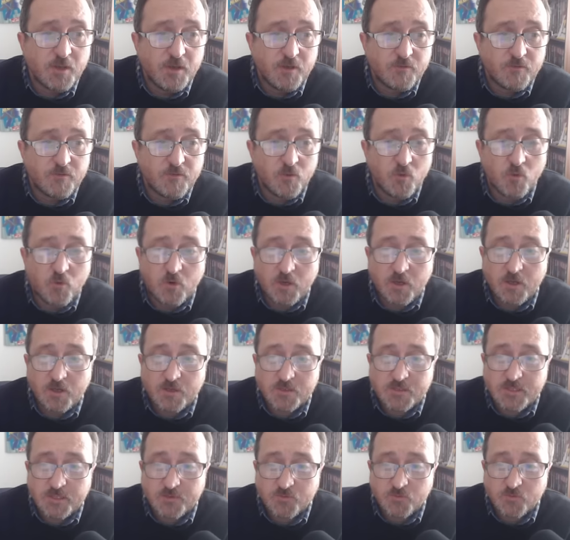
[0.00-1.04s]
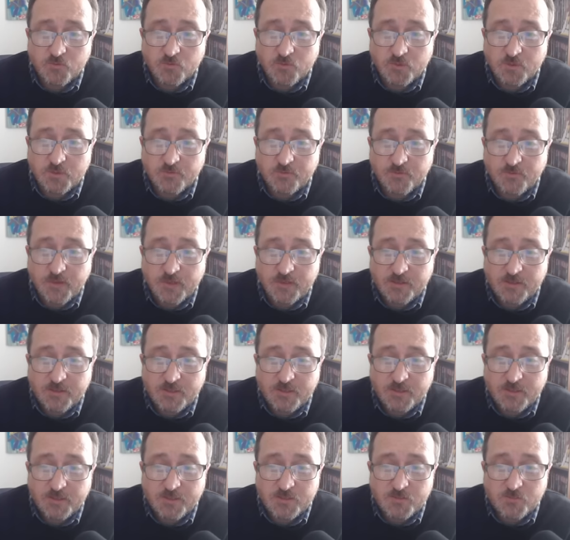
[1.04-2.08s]
for a central
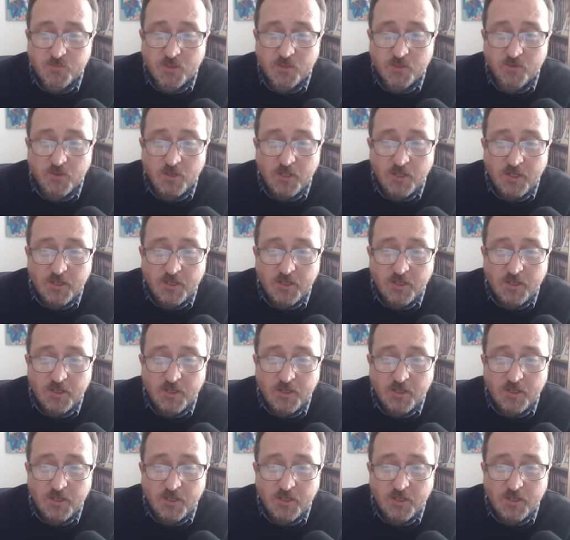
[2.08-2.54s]
defender as well.